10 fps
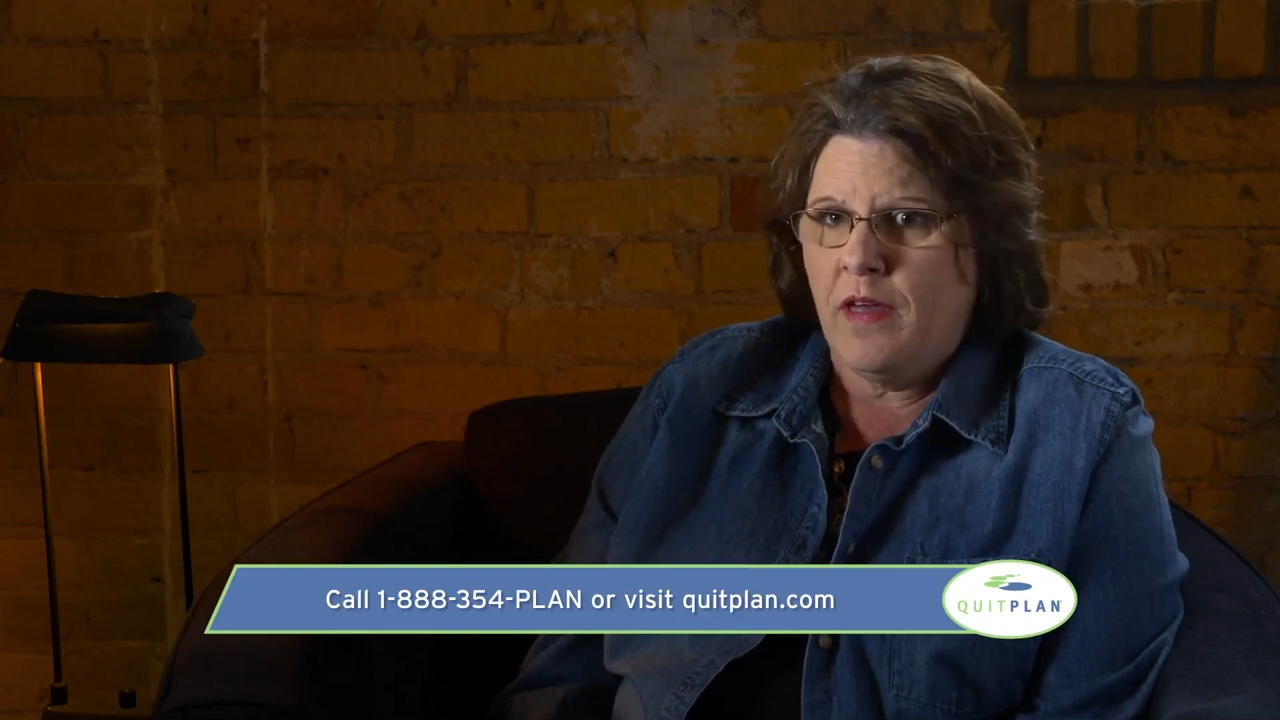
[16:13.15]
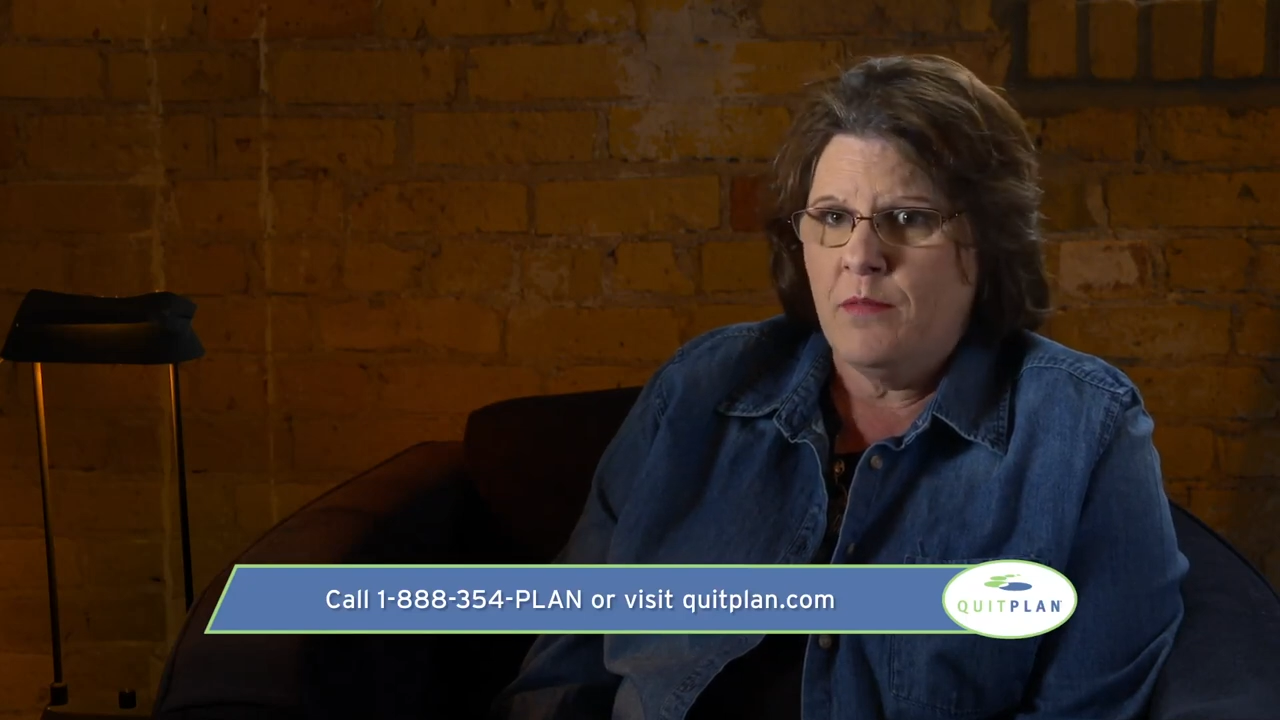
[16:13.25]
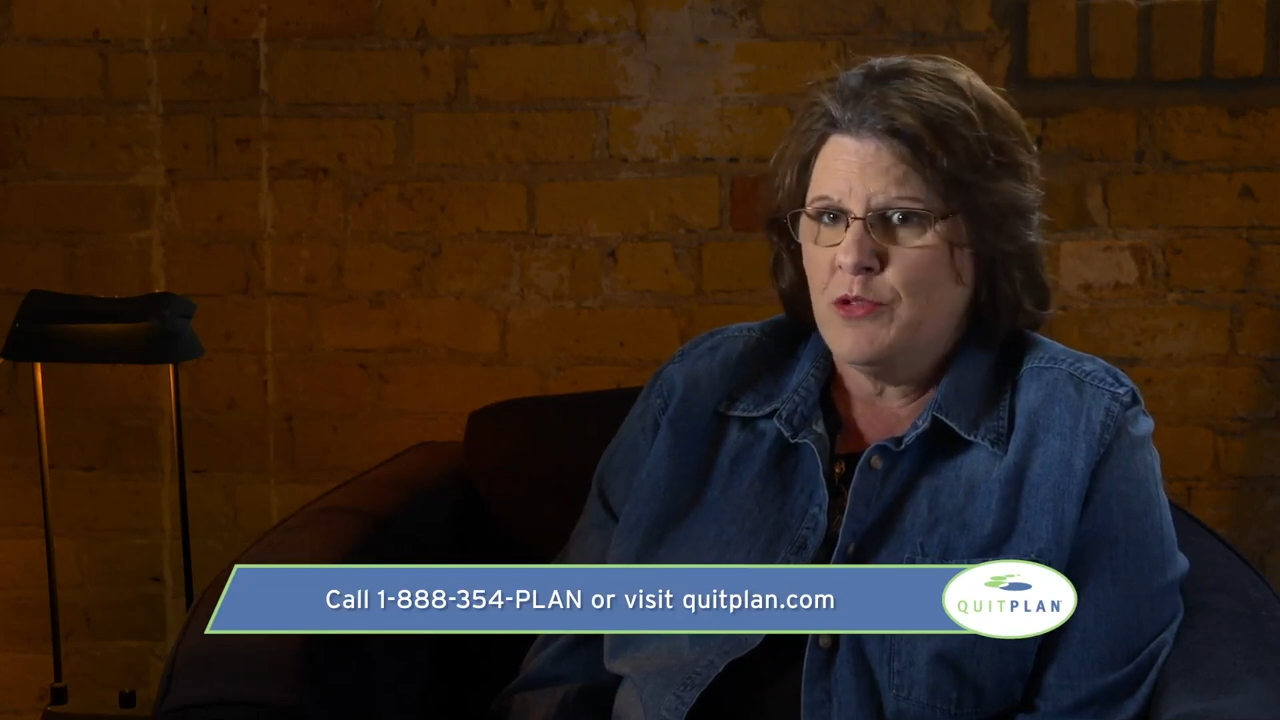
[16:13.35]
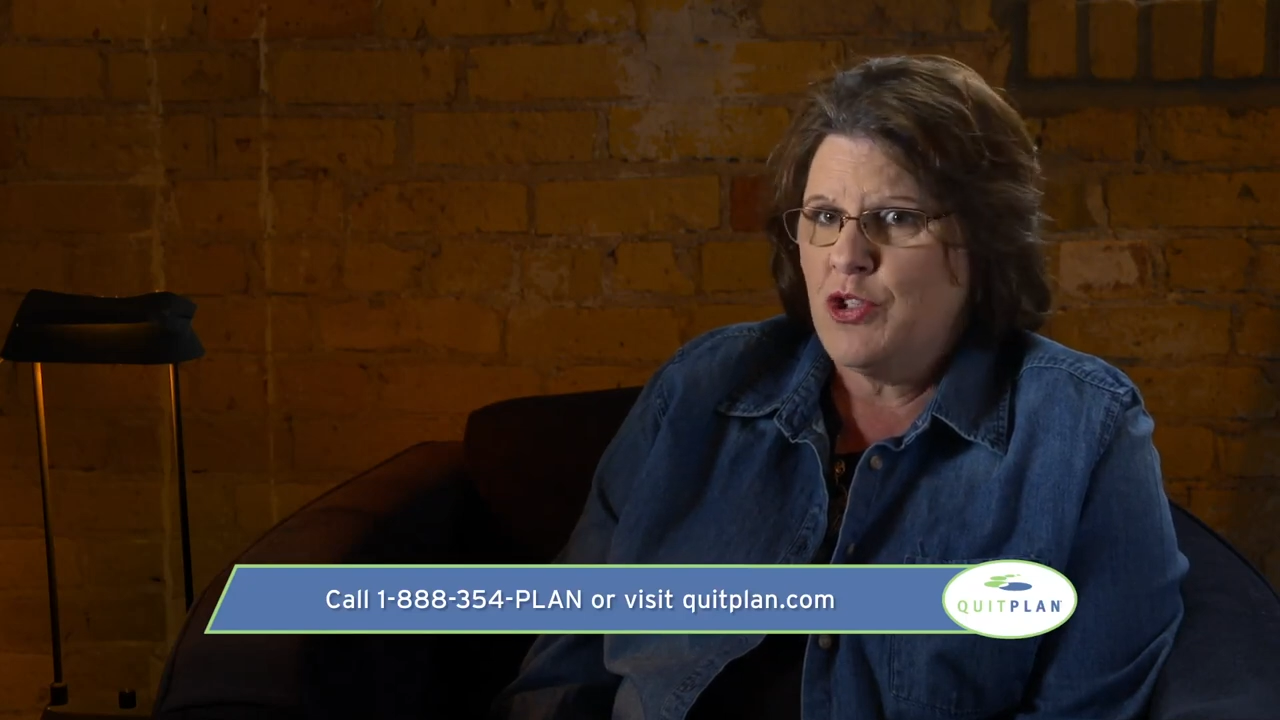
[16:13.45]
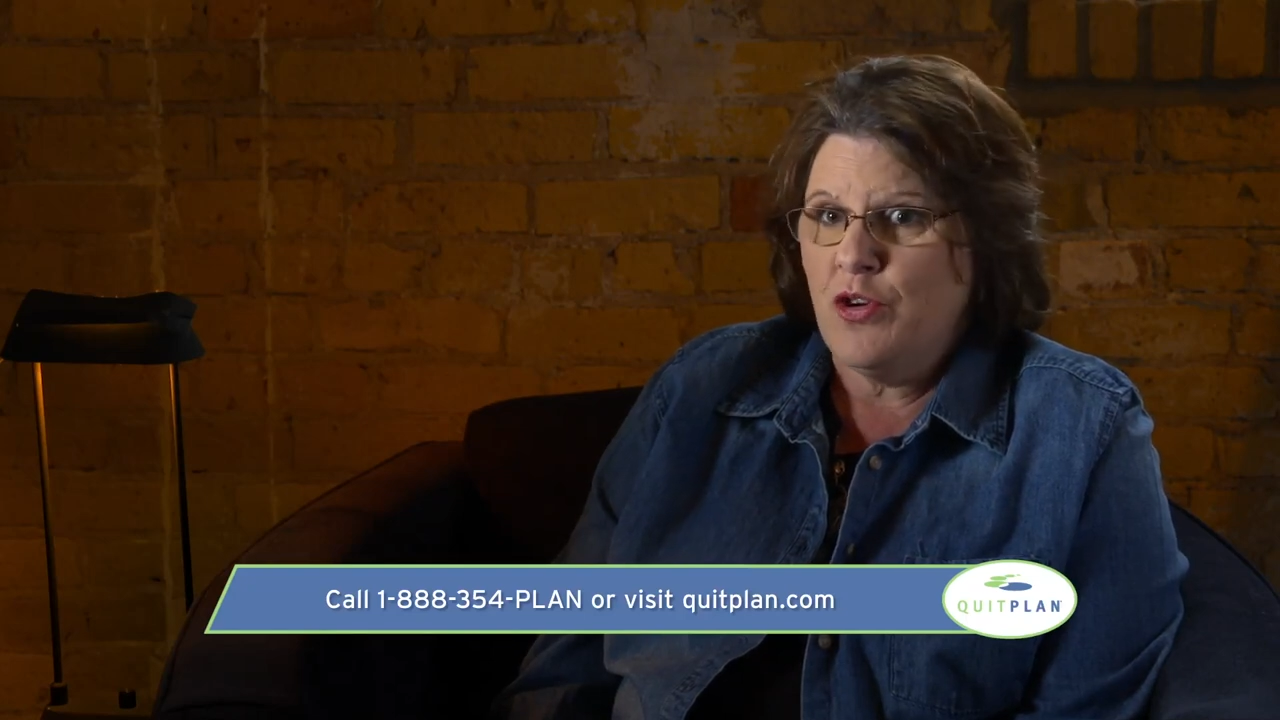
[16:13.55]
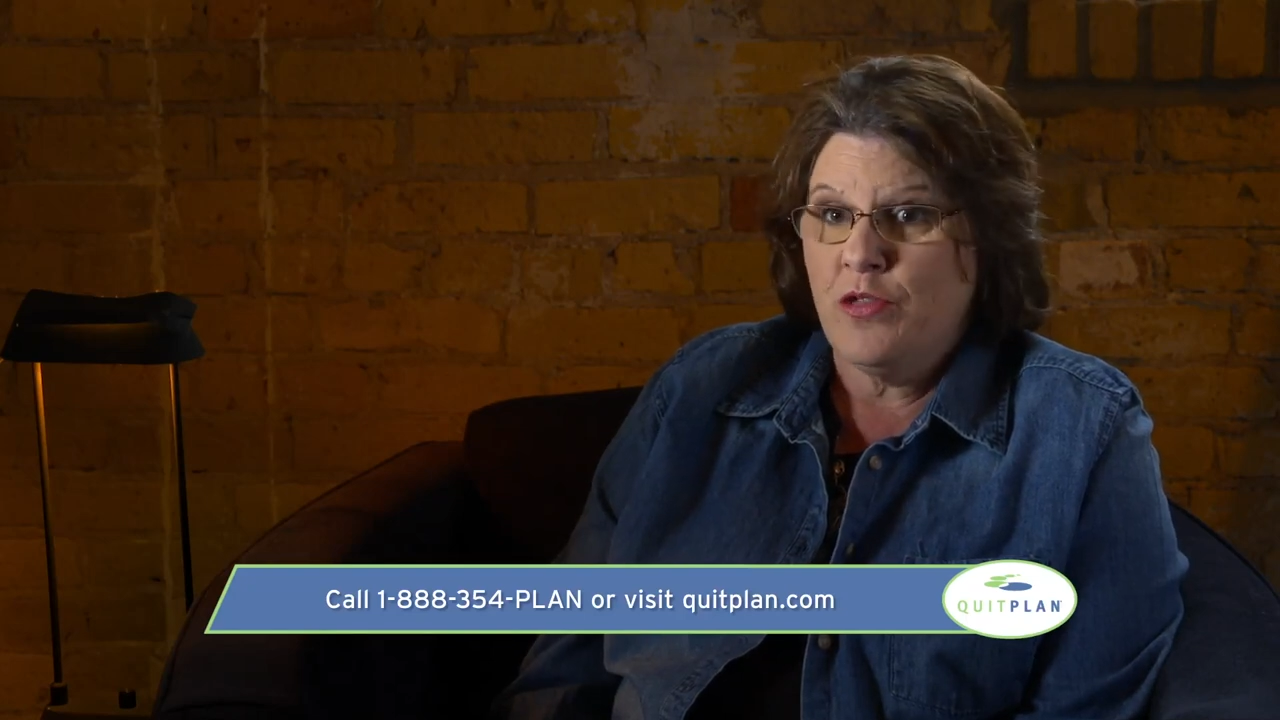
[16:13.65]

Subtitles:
I'm sure,